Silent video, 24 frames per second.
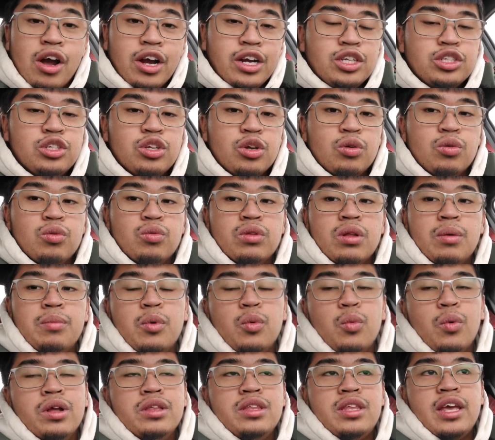Alright, so number
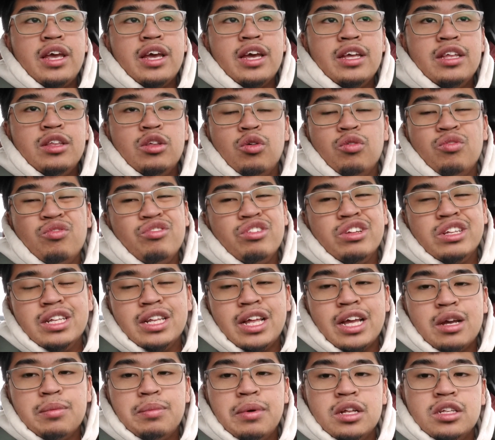1 thing I don't really
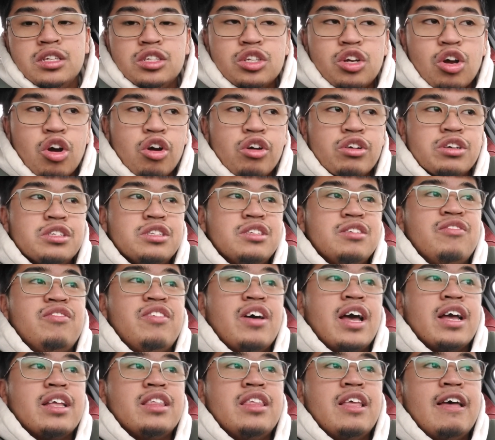like about this car is the fact